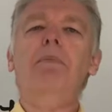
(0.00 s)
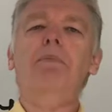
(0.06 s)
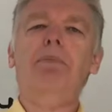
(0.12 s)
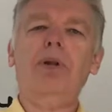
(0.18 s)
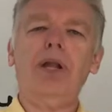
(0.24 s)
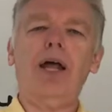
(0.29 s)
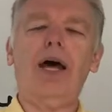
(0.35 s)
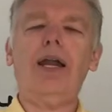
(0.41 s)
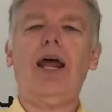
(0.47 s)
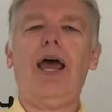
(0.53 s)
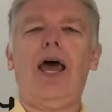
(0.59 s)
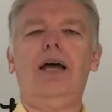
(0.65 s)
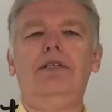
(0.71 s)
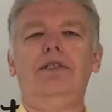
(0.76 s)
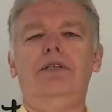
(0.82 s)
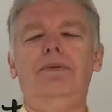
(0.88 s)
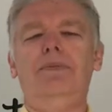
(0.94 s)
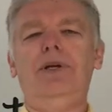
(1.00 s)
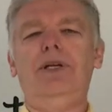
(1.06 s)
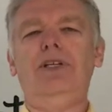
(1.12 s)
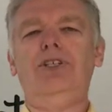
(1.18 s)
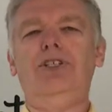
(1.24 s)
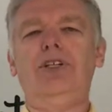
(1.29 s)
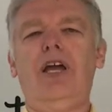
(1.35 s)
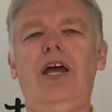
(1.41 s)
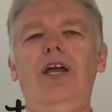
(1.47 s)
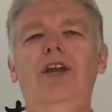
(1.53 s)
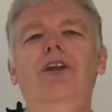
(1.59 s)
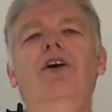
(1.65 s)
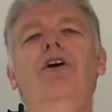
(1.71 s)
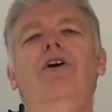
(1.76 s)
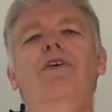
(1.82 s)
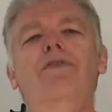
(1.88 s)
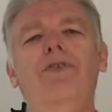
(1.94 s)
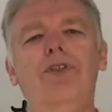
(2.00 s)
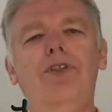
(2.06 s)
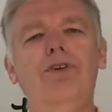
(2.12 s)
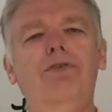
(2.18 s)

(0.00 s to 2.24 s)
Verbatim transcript: blood has to be shed for the